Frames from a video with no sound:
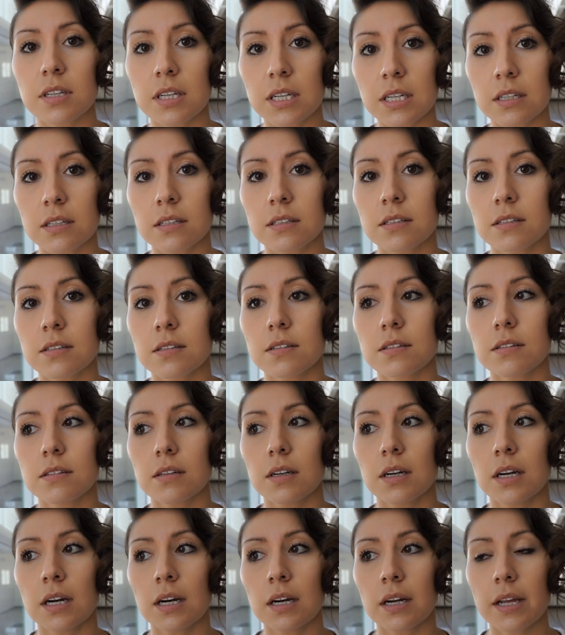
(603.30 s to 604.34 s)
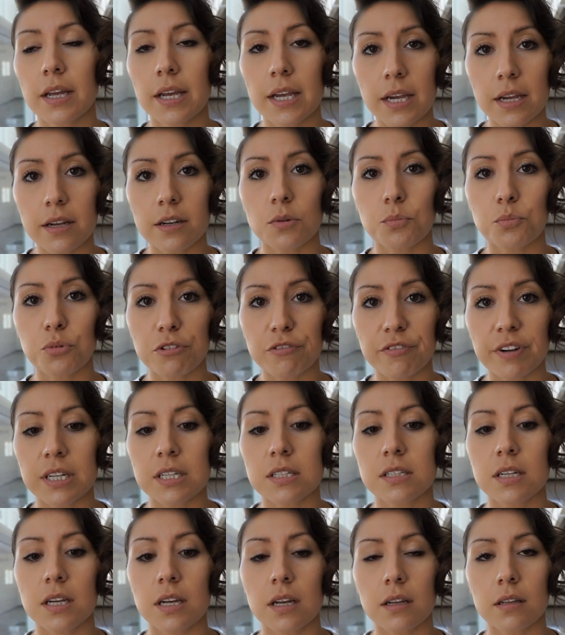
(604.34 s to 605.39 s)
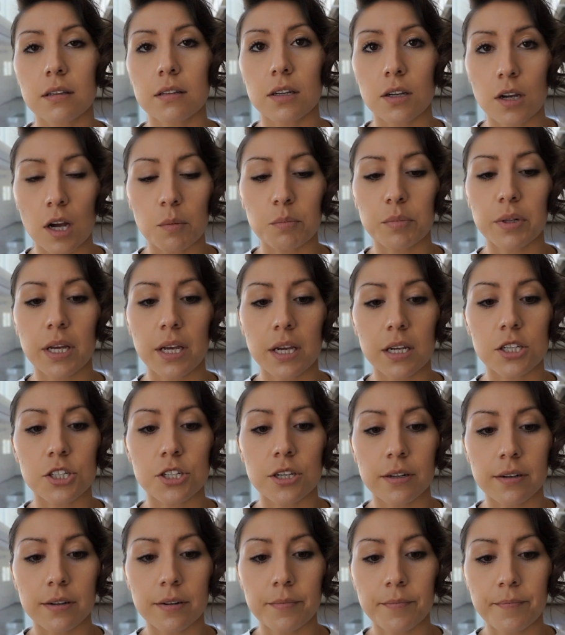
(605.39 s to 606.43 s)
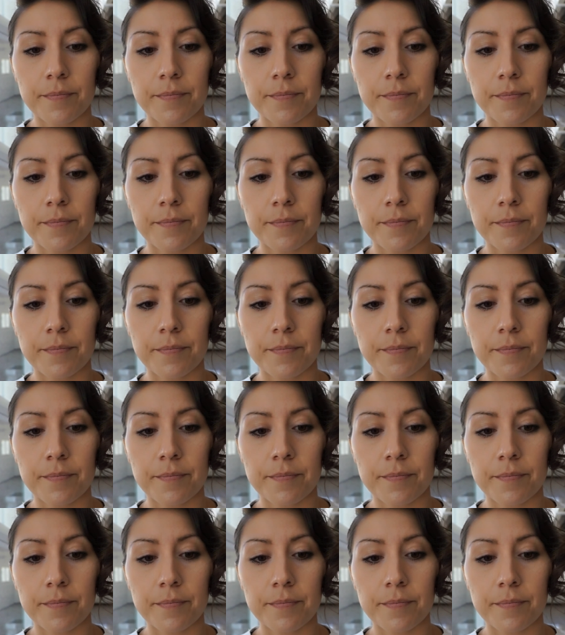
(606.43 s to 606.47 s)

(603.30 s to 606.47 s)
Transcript: is key to preventing the complication.